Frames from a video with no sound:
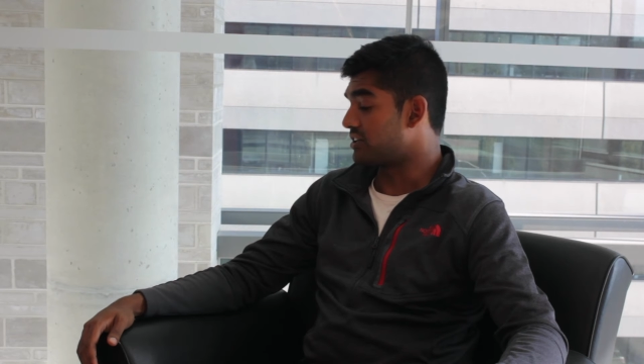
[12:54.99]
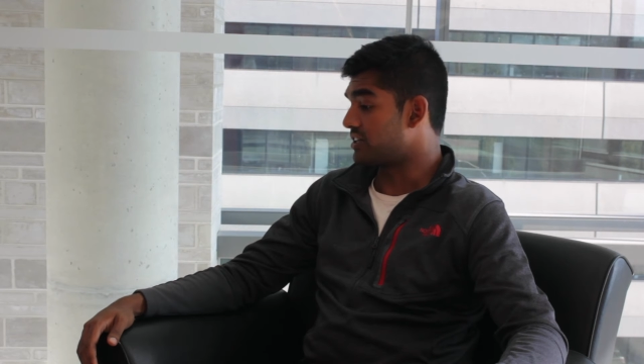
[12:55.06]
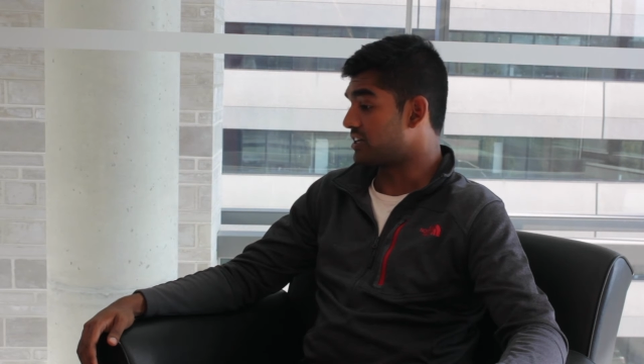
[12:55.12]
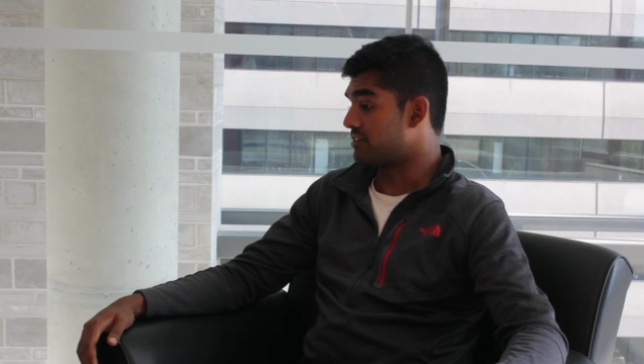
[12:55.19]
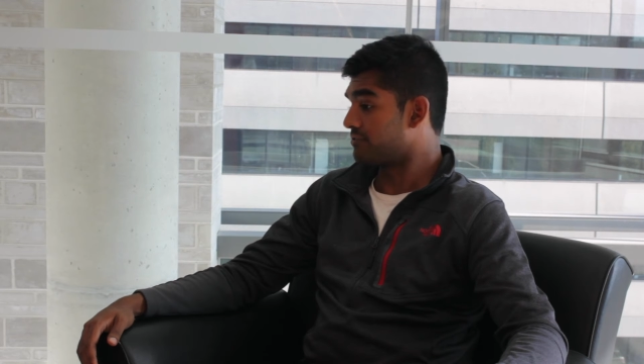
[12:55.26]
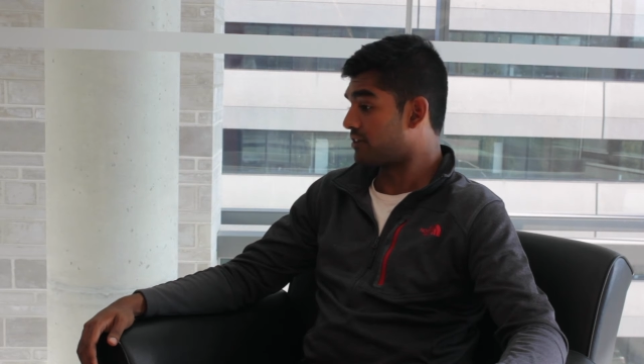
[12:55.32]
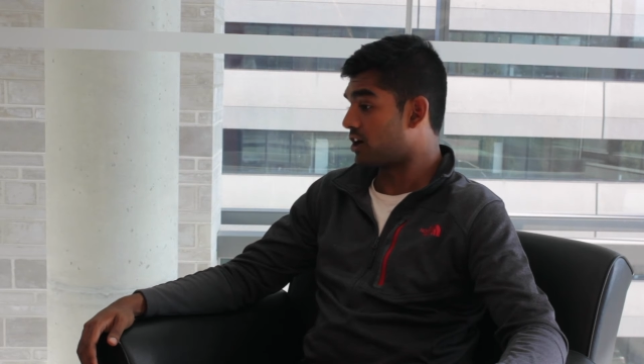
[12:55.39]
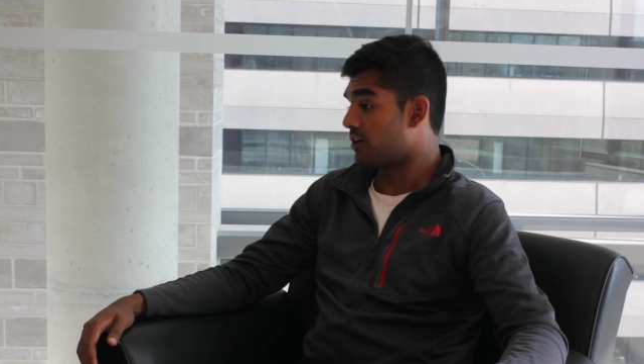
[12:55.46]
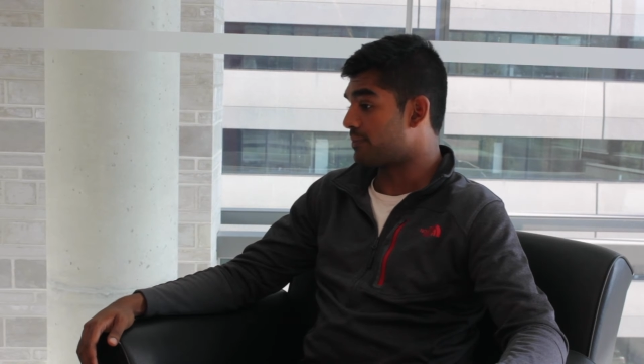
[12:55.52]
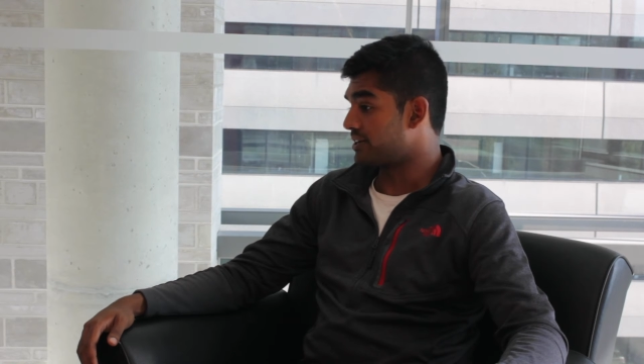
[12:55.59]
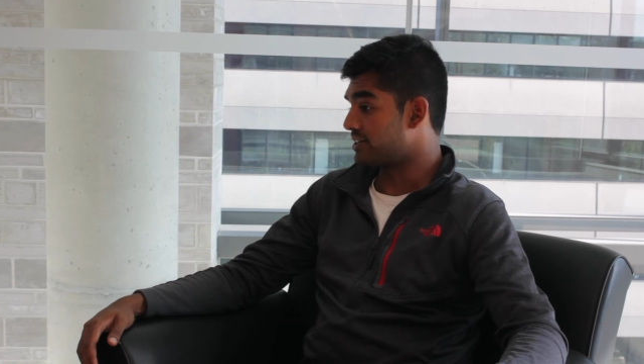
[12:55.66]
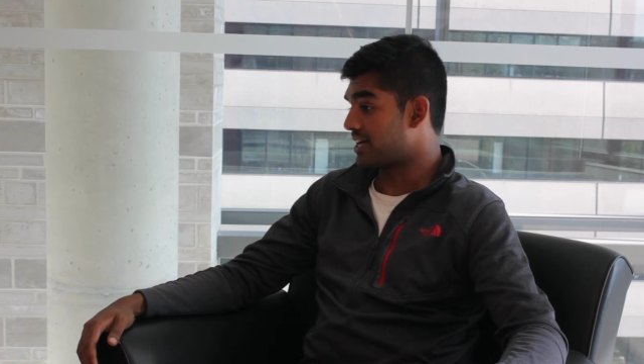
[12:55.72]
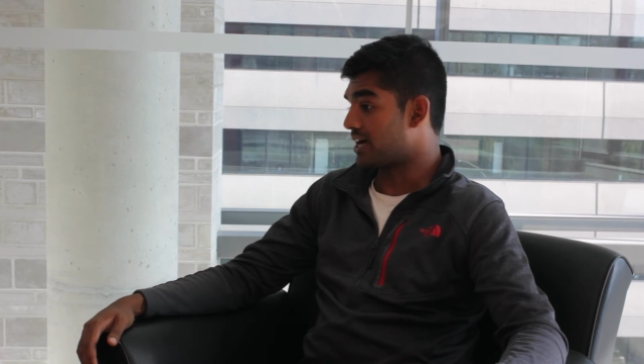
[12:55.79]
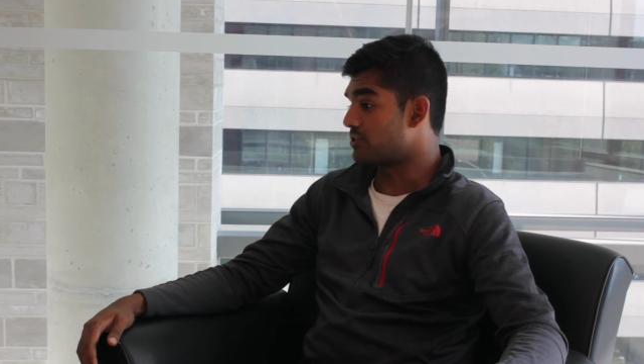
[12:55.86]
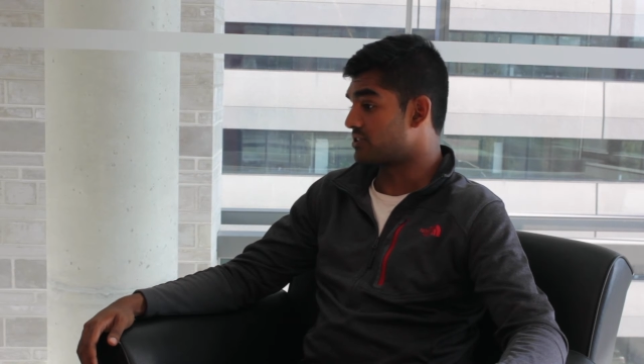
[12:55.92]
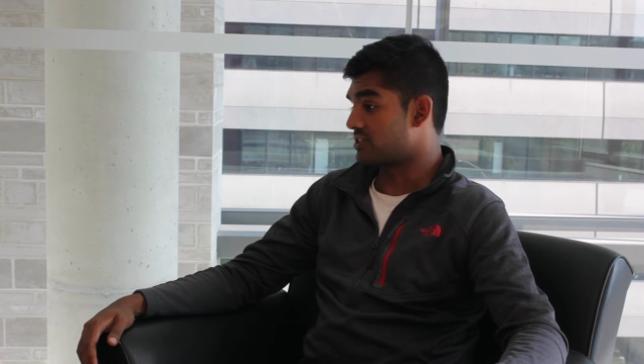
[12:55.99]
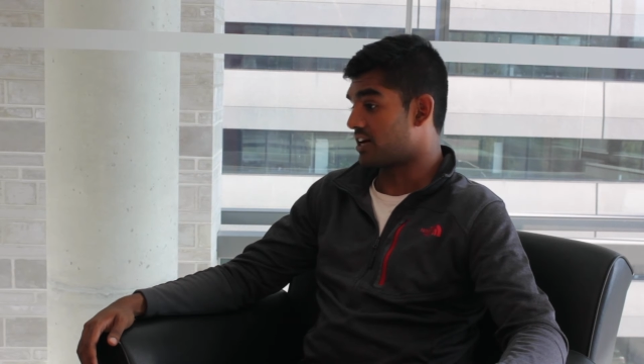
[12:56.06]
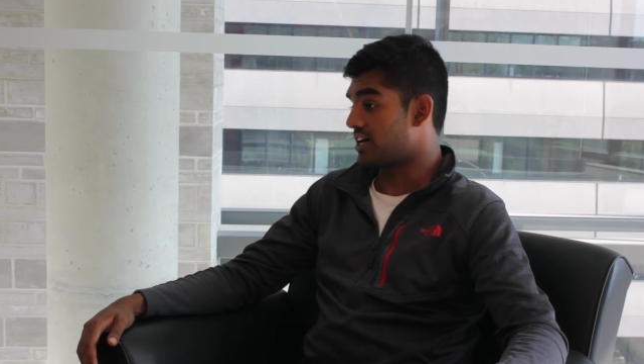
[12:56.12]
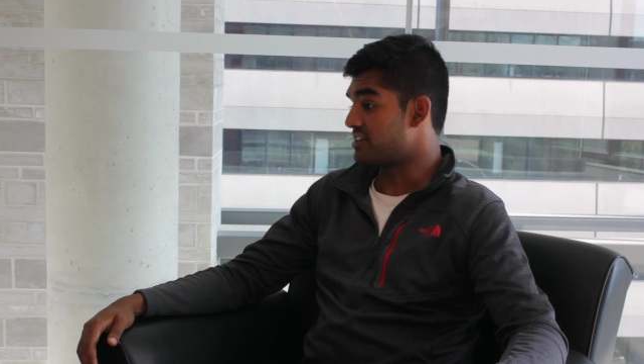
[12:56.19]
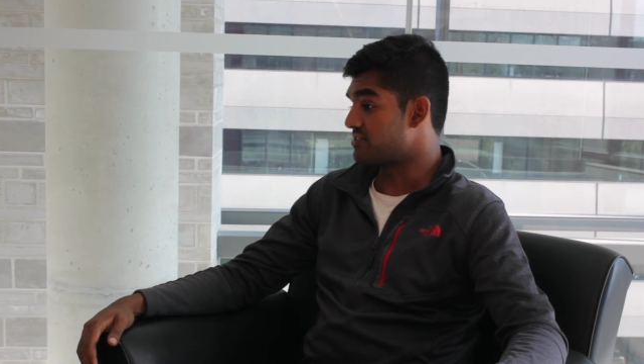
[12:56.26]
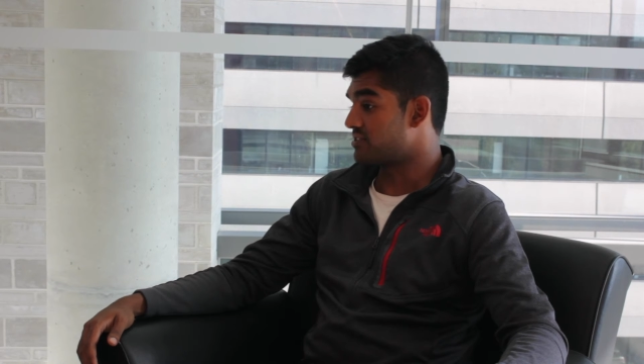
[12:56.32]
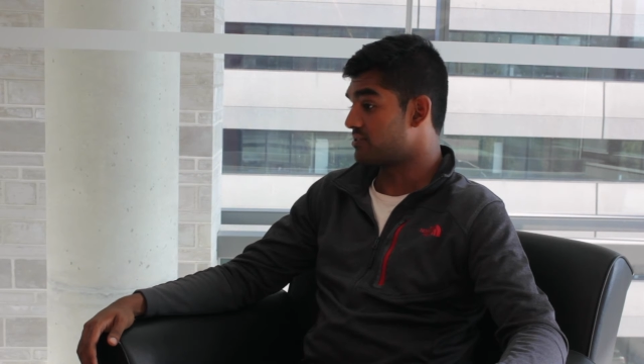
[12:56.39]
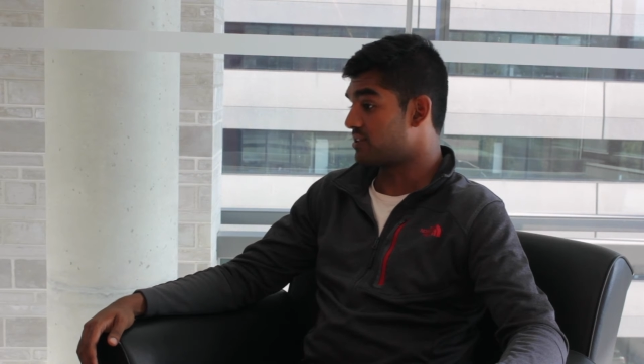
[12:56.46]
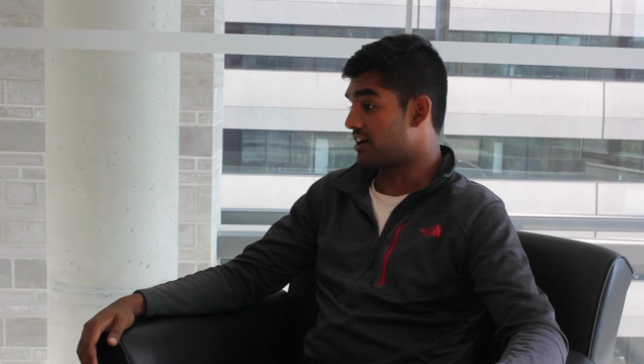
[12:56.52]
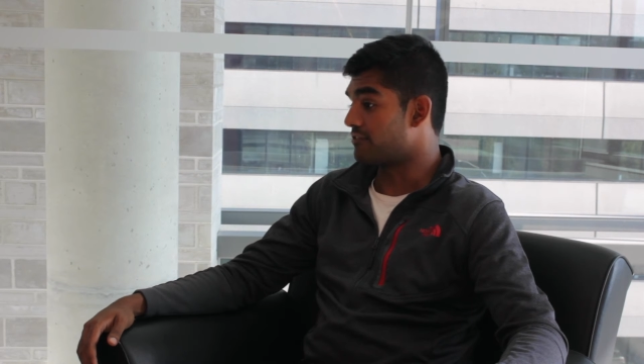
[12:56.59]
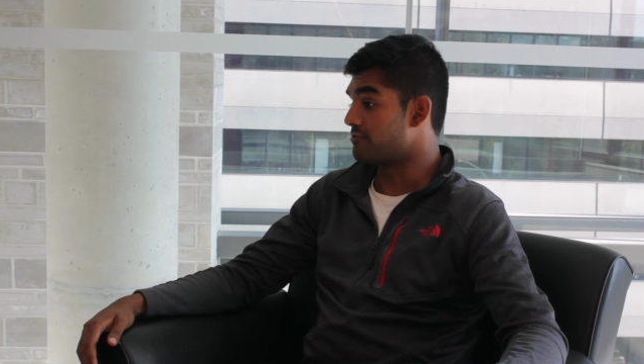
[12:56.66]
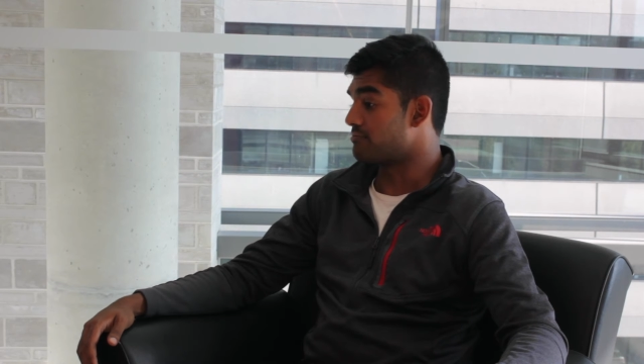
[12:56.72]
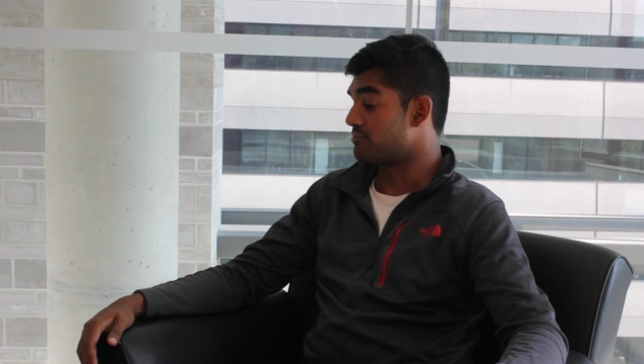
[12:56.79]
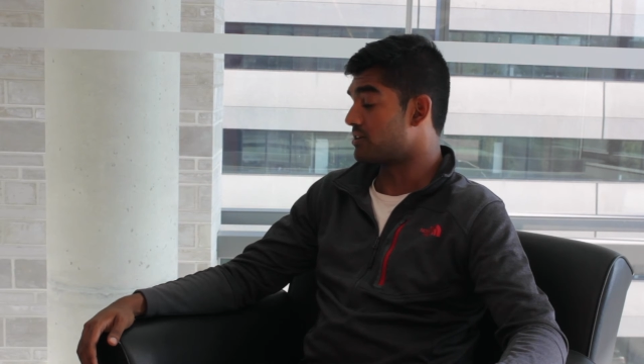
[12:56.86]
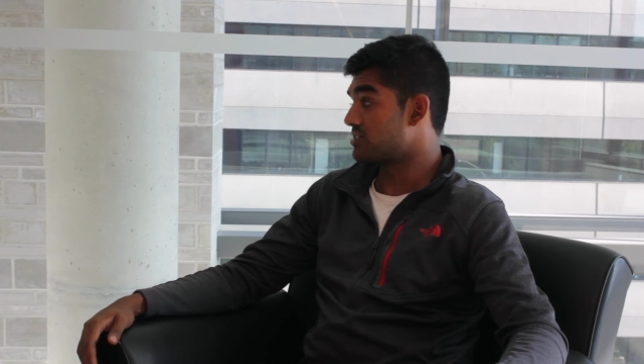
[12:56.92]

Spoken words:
the environment outside of